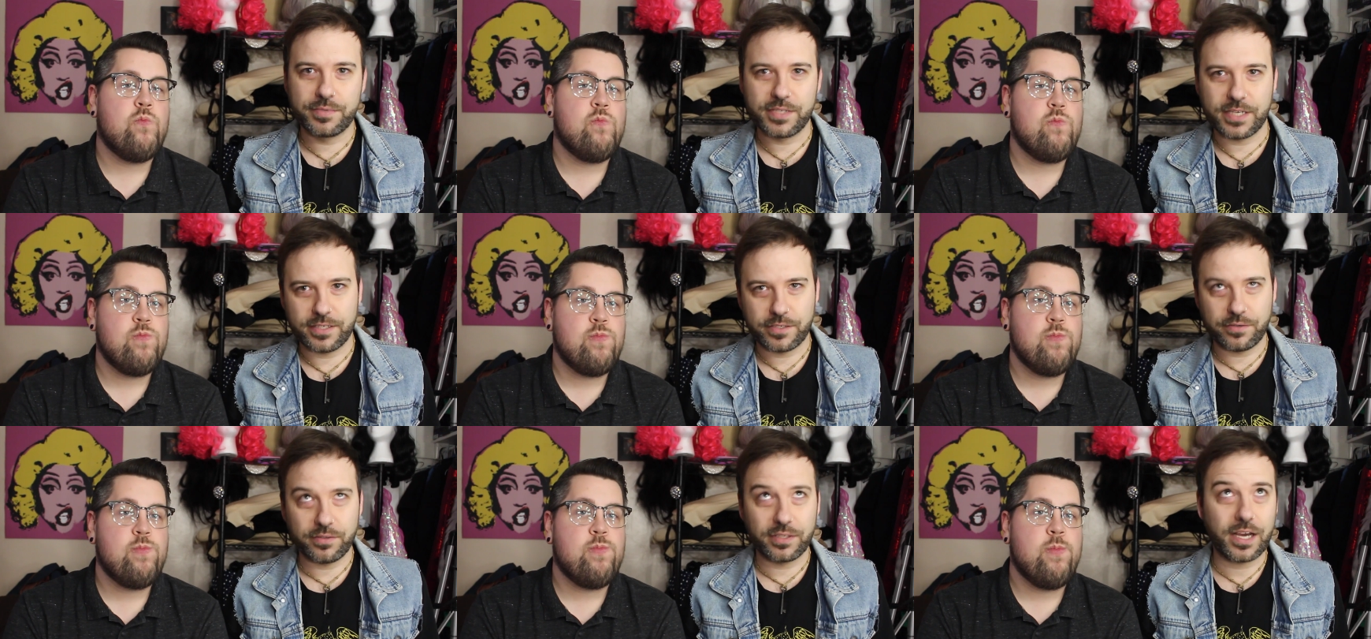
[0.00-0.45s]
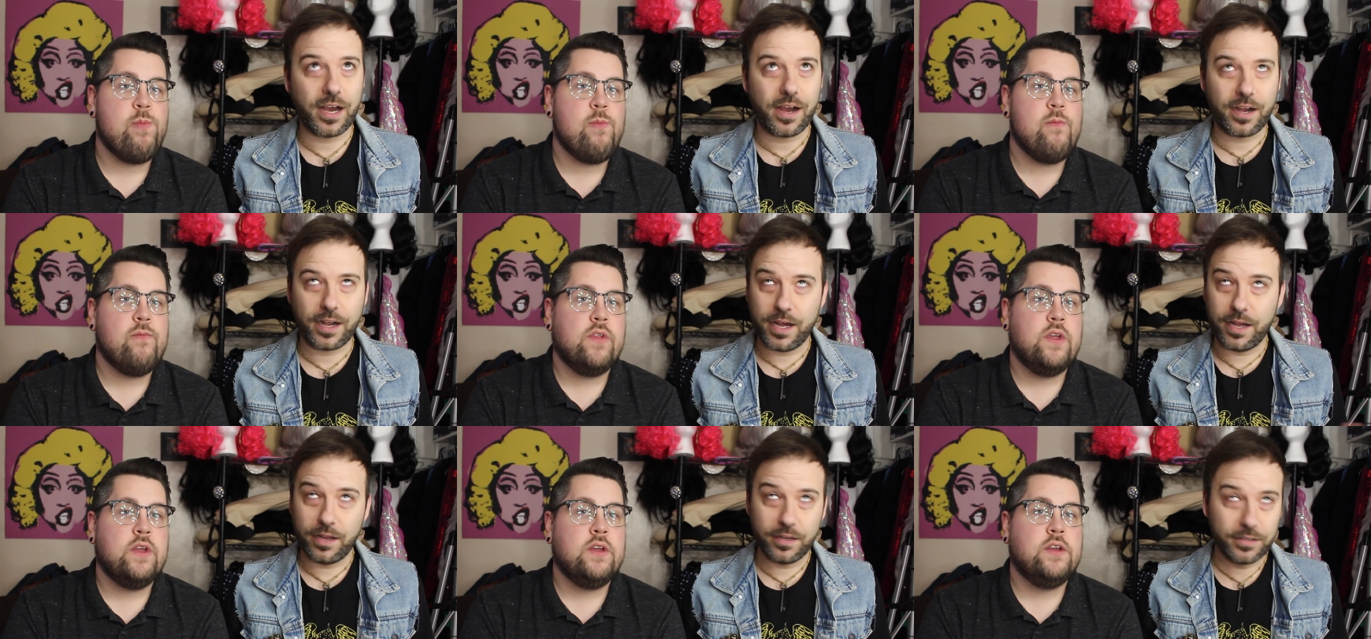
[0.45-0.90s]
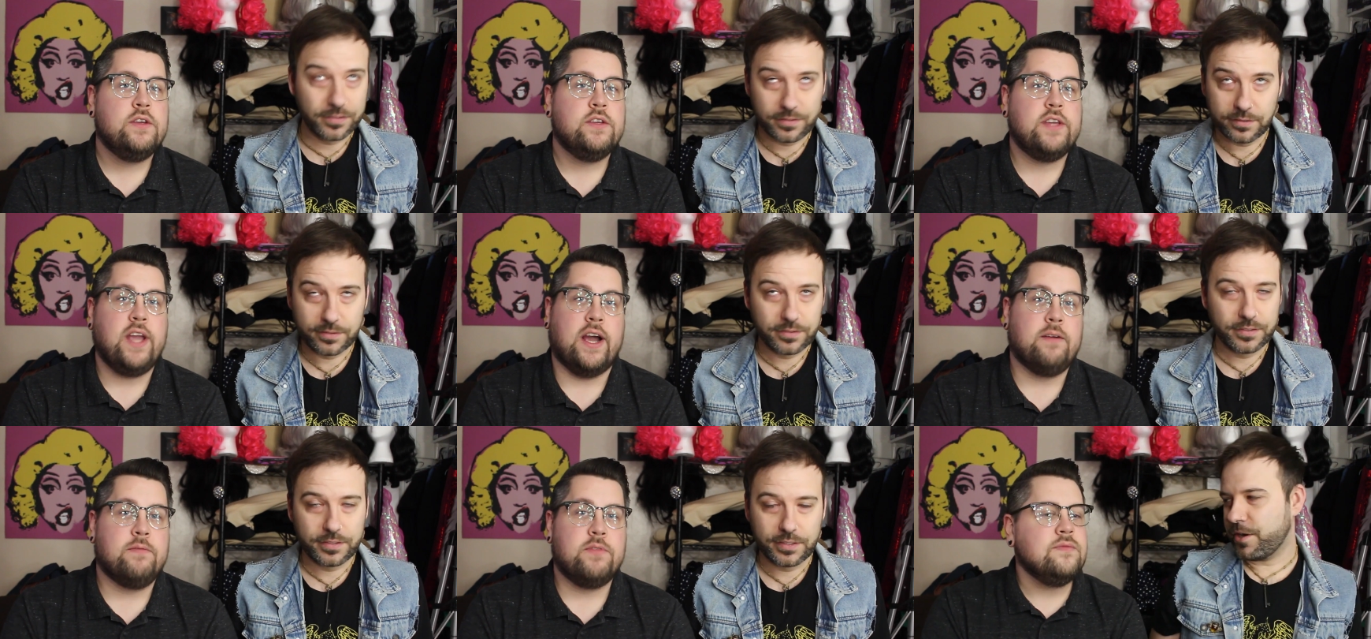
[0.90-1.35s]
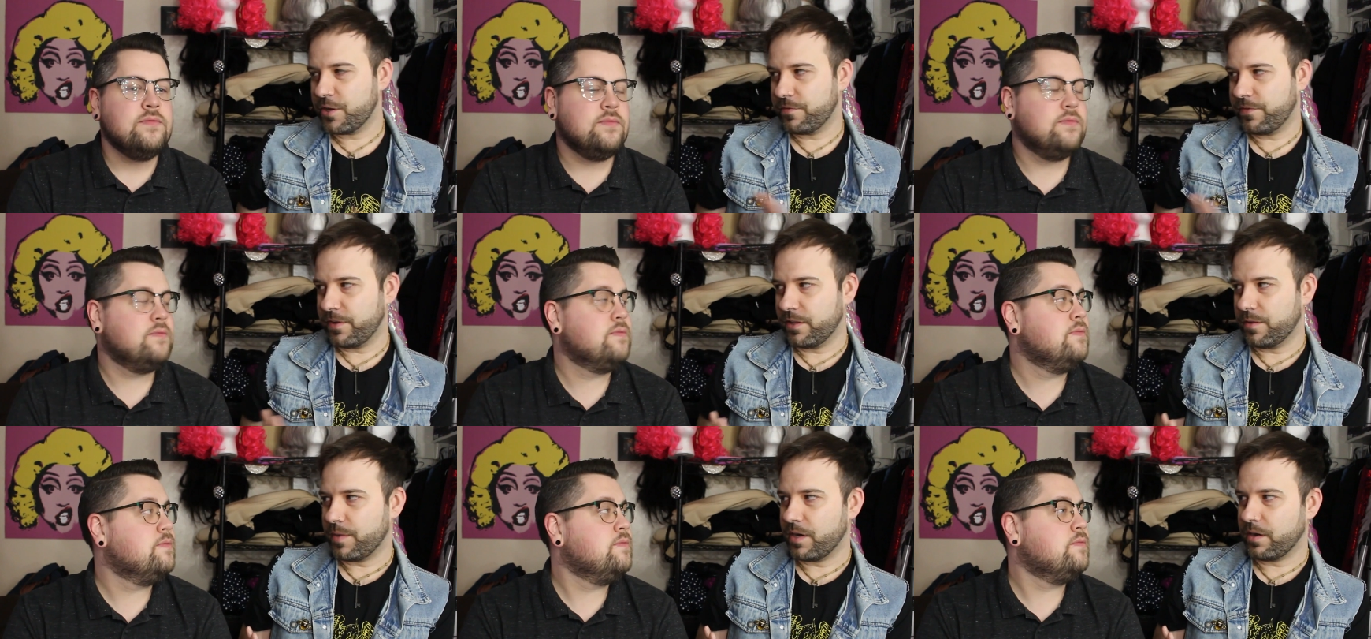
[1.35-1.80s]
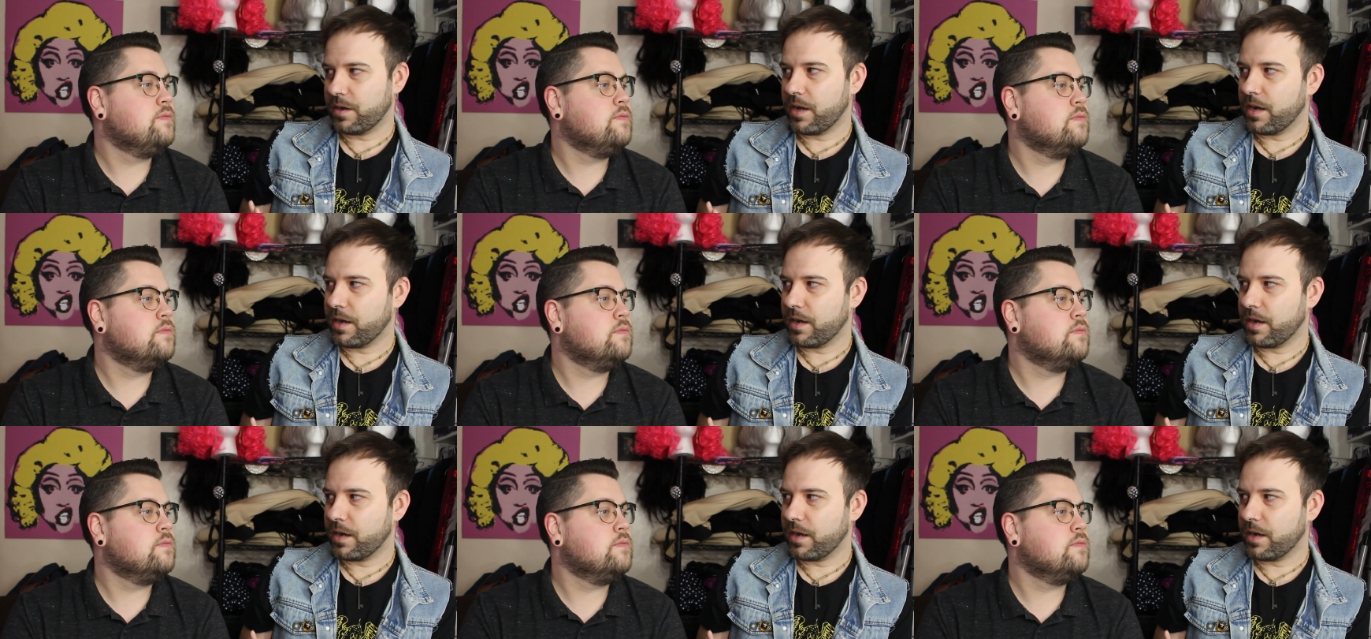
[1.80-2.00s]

Speaker 1: obsessed with Gaga. Yeah. How do you feel about